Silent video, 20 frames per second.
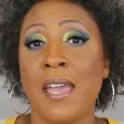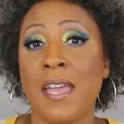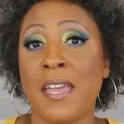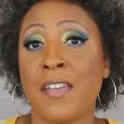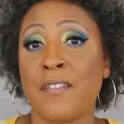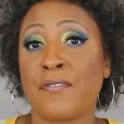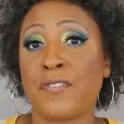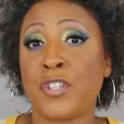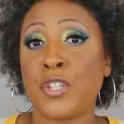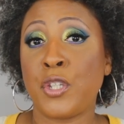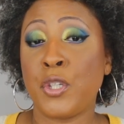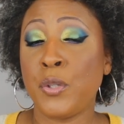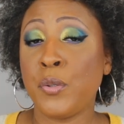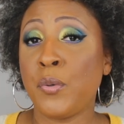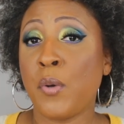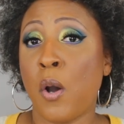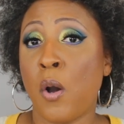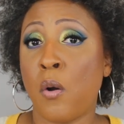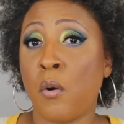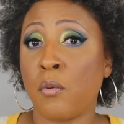if
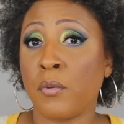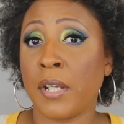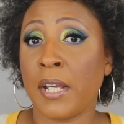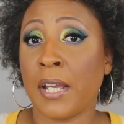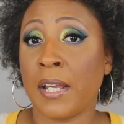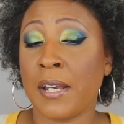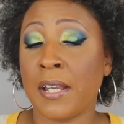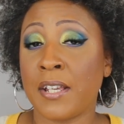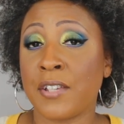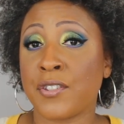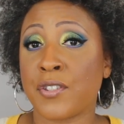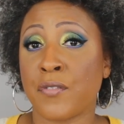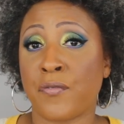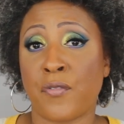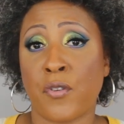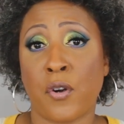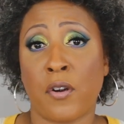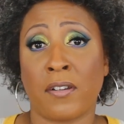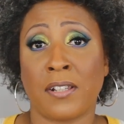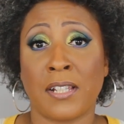you own any
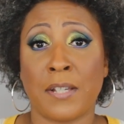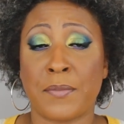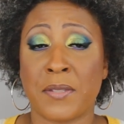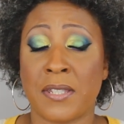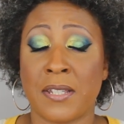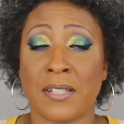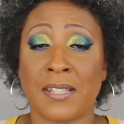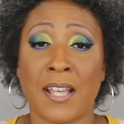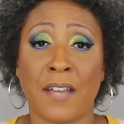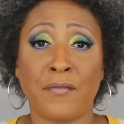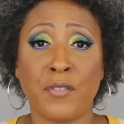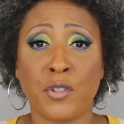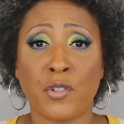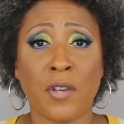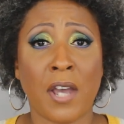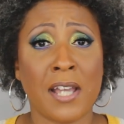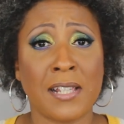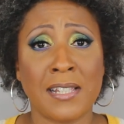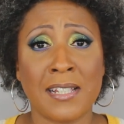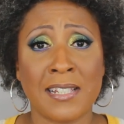Sephora lipsticks. Have you
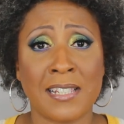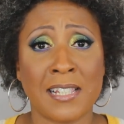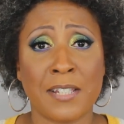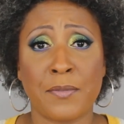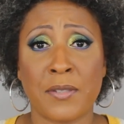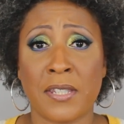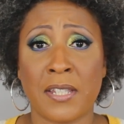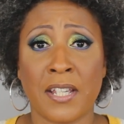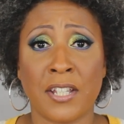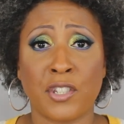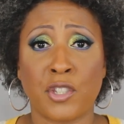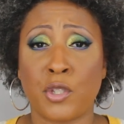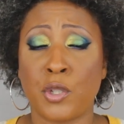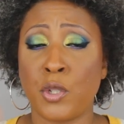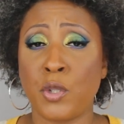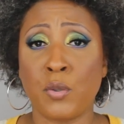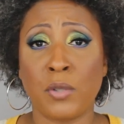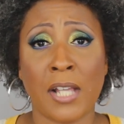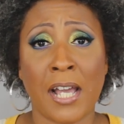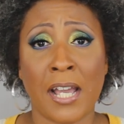tried these lipsticks?
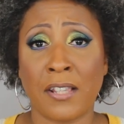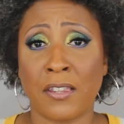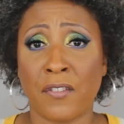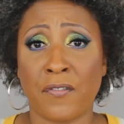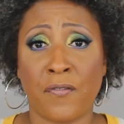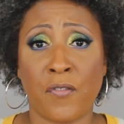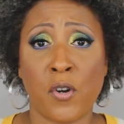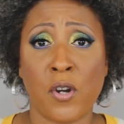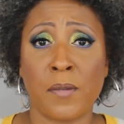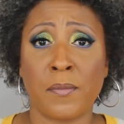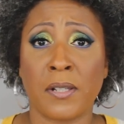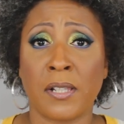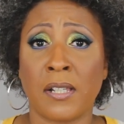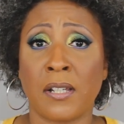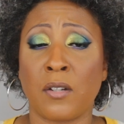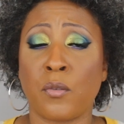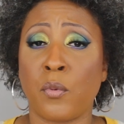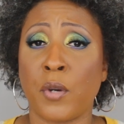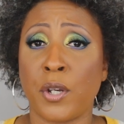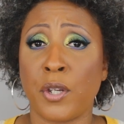Do you like the
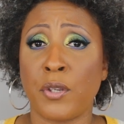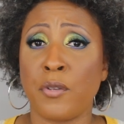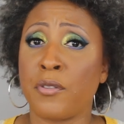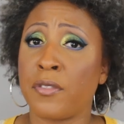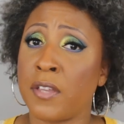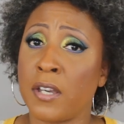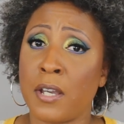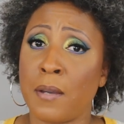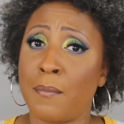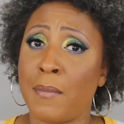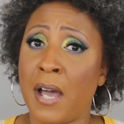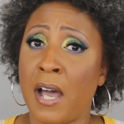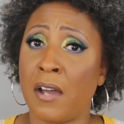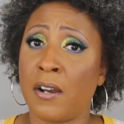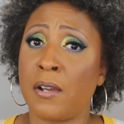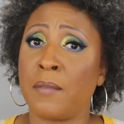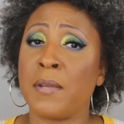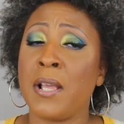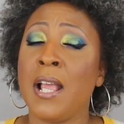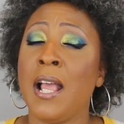formula? What do you think
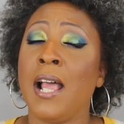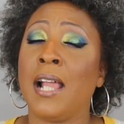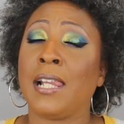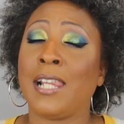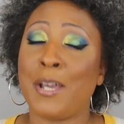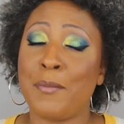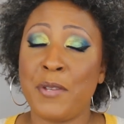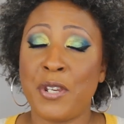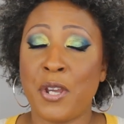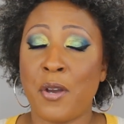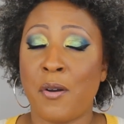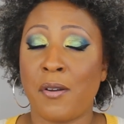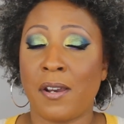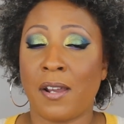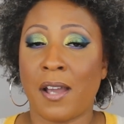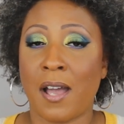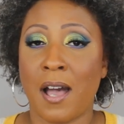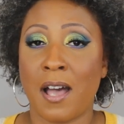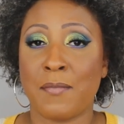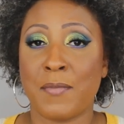about them? Let me know in
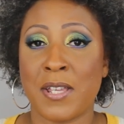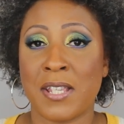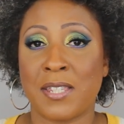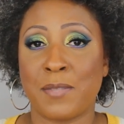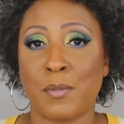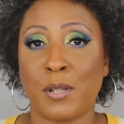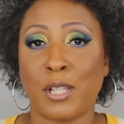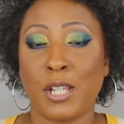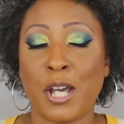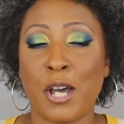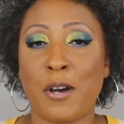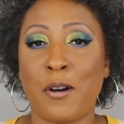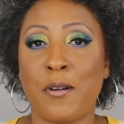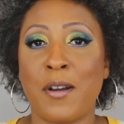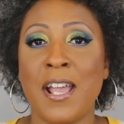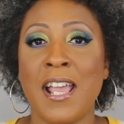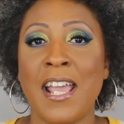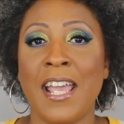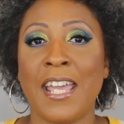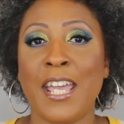the comments
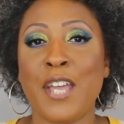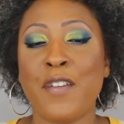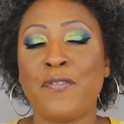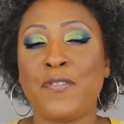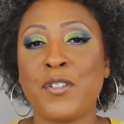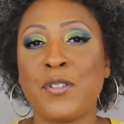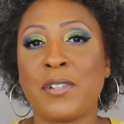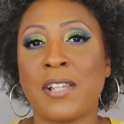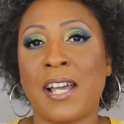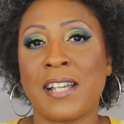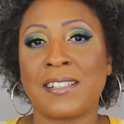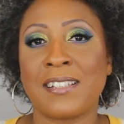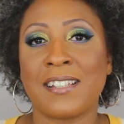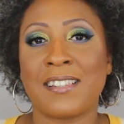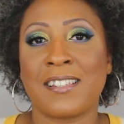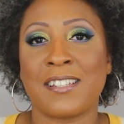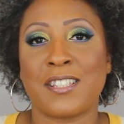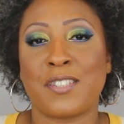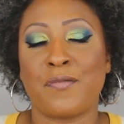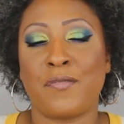below. If you liked
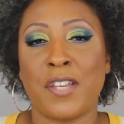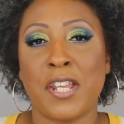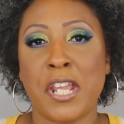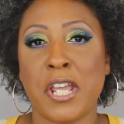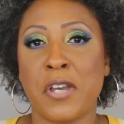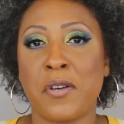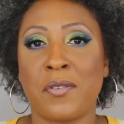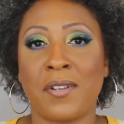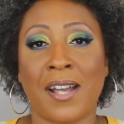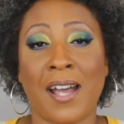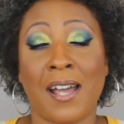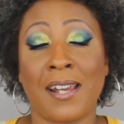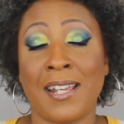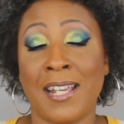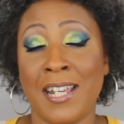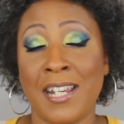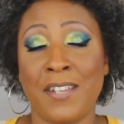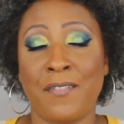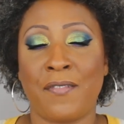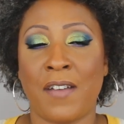this video and got
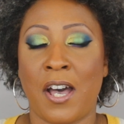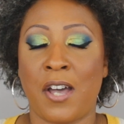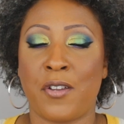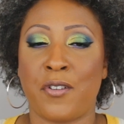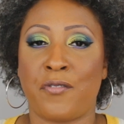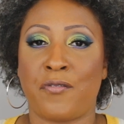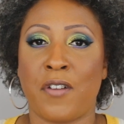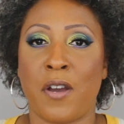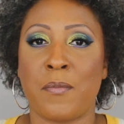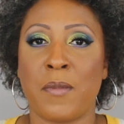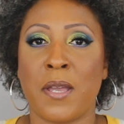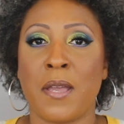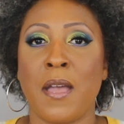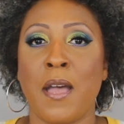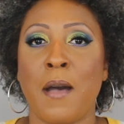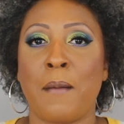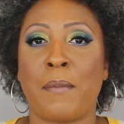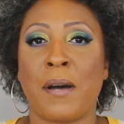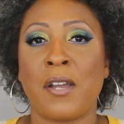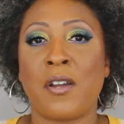any value from it,
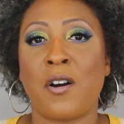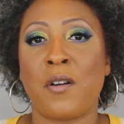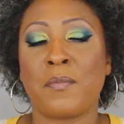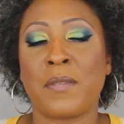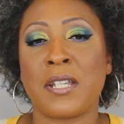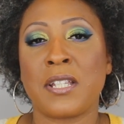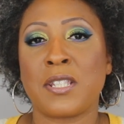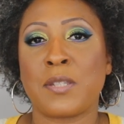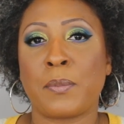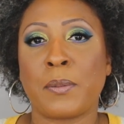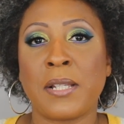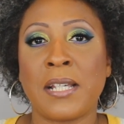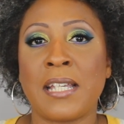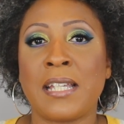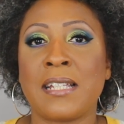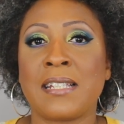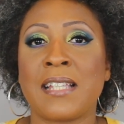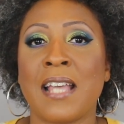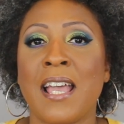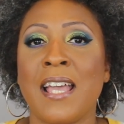by all means,
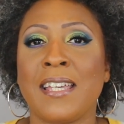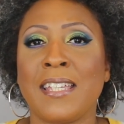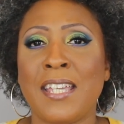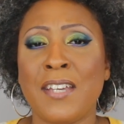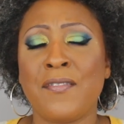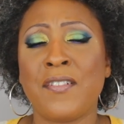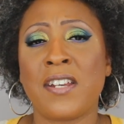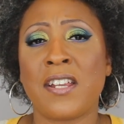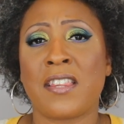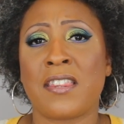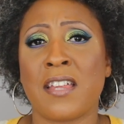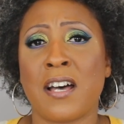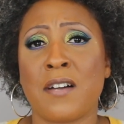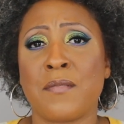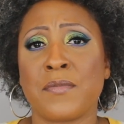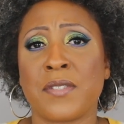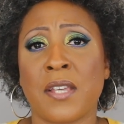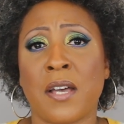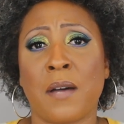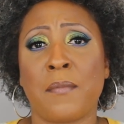please give it a
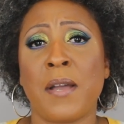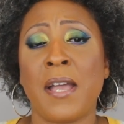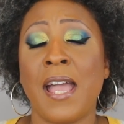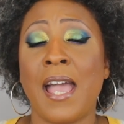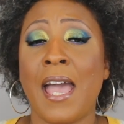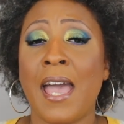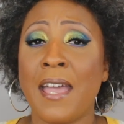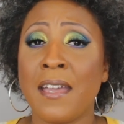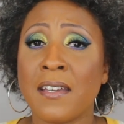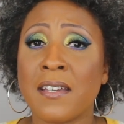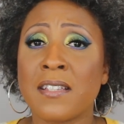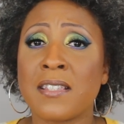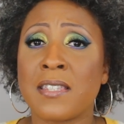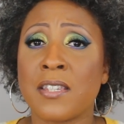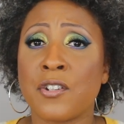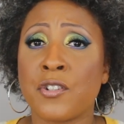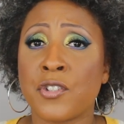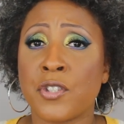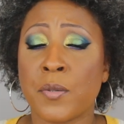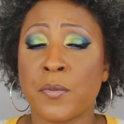thumbs up and
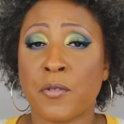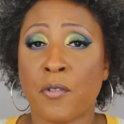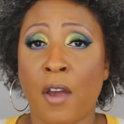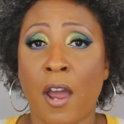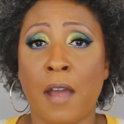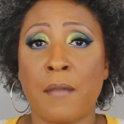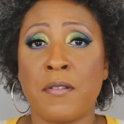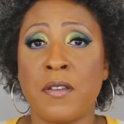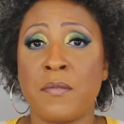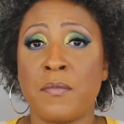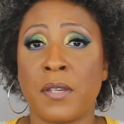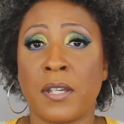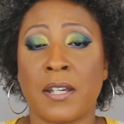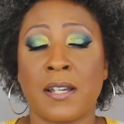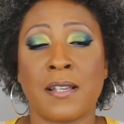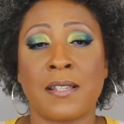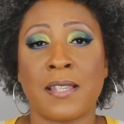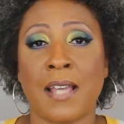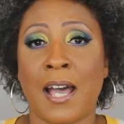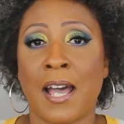consider subscribing,
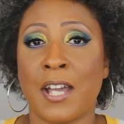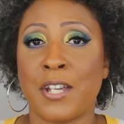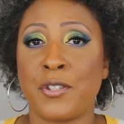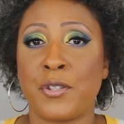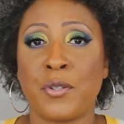because I